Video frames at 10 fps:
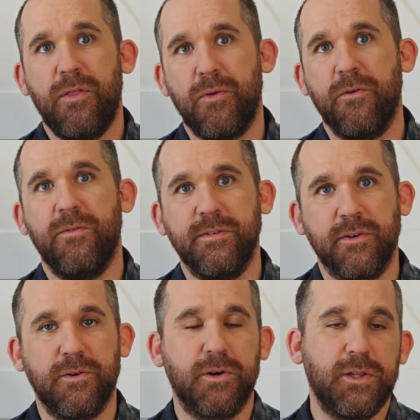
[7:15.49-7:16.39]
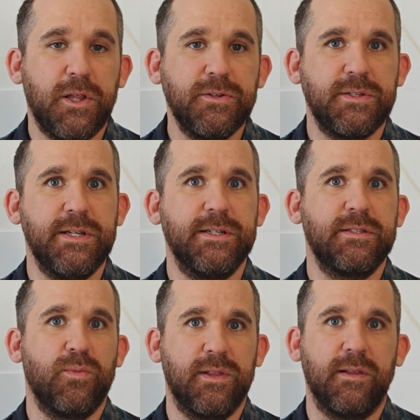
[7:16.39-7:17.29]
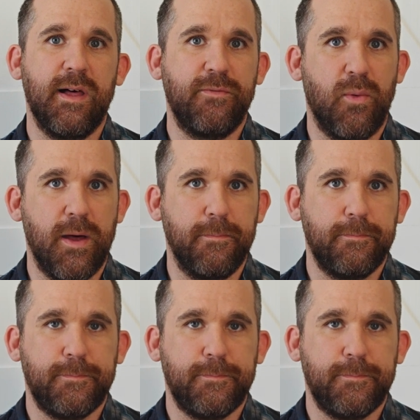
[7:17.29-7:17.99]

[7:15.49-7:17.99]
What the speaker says: through physical closeness with a loved one.